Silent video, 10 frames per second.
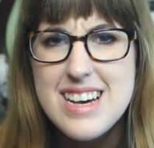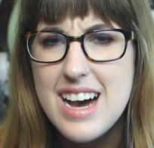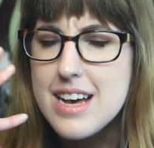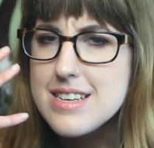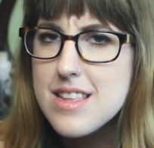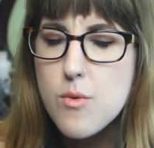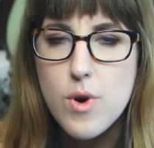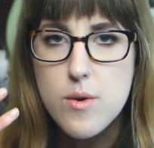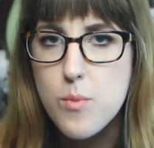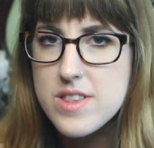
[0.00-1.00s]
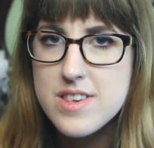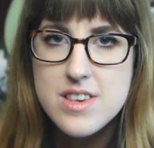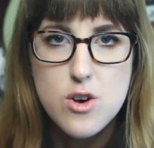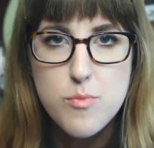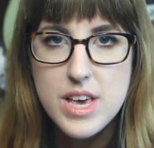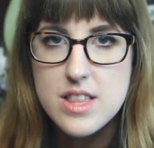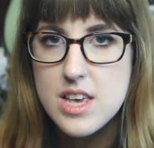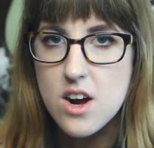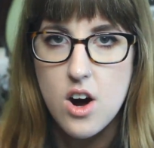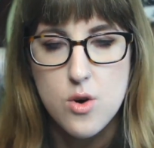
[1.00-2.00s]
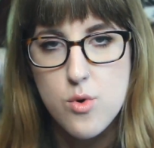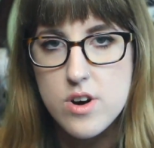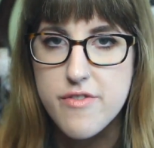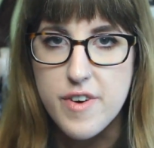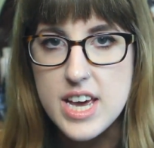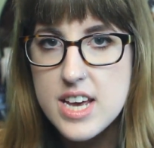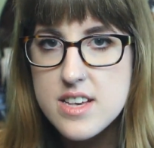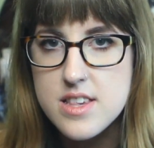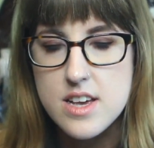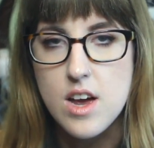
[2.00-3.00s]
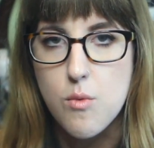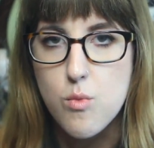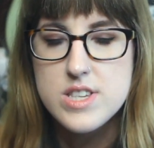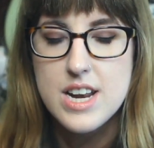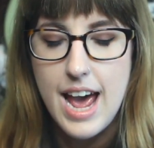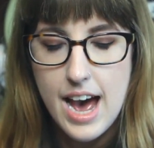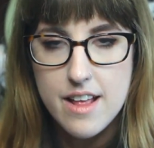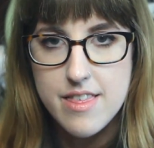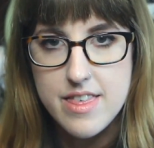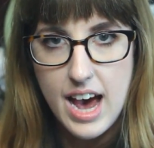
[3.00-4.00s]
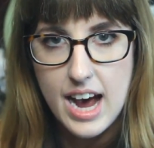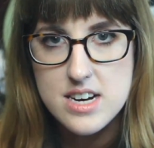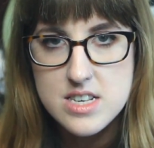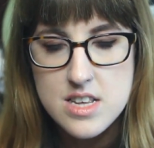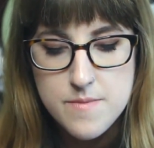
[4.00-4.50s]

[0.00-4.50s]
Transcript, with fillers: it, it would still be at that awkward phase, like I wasn't at that